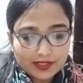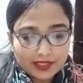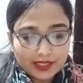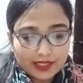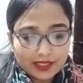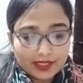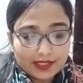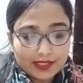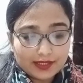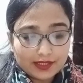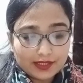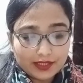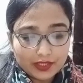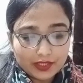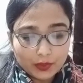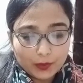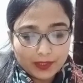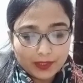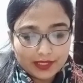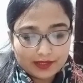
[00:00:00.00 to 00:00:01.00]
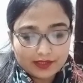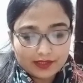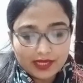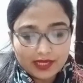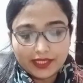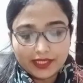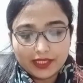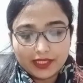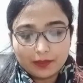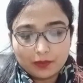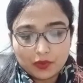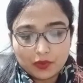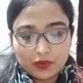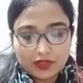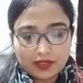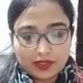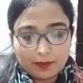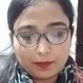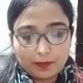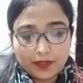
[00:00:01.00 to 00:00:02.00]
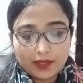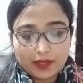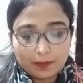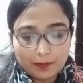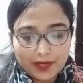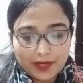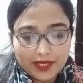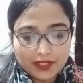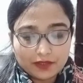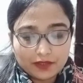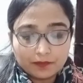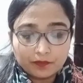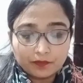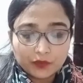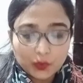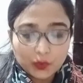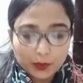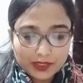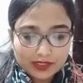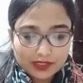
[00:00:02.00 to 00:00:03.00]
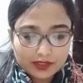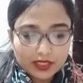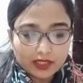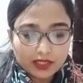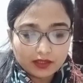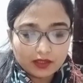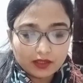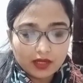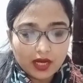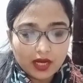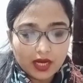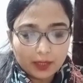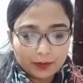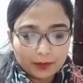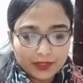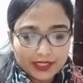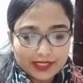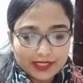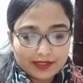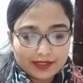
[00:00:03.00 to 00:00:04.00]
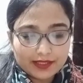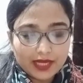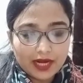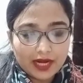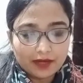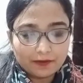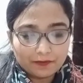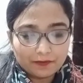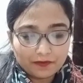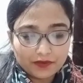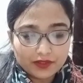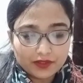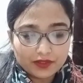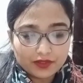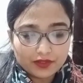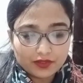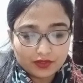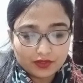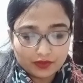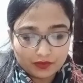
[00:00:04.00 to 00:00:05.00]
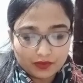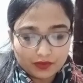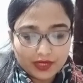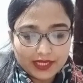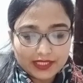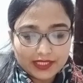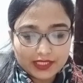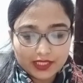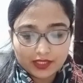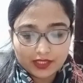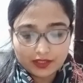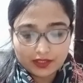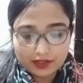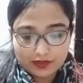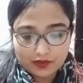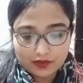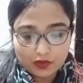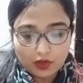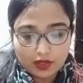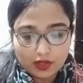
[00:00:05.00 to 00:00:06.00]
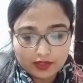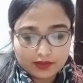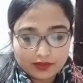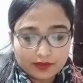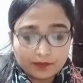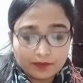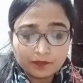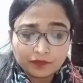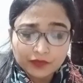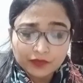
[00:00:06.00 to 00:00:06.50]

there is a new exciting music being made, with subtle harmonies and fierce grinding discords,